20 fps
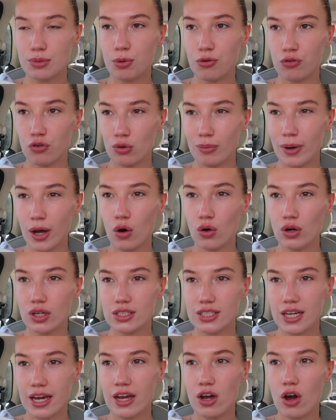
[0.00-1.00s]
Before my
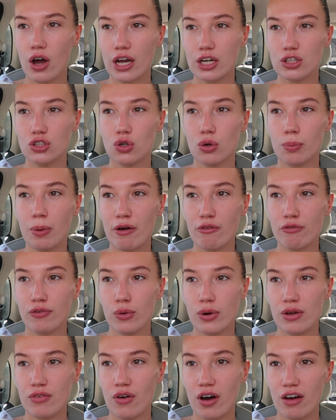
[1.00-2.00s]
holiday, I could do about
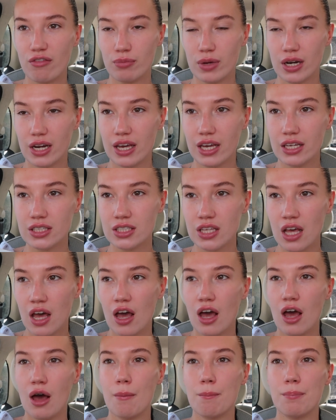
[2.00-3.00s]
45 minutes,
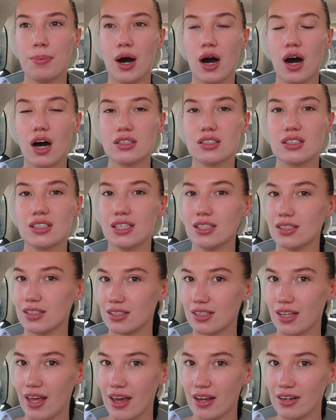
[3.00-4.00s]
but
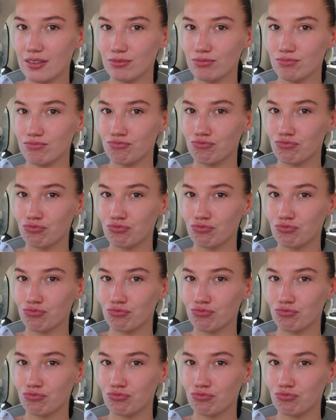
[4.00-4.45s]
since then,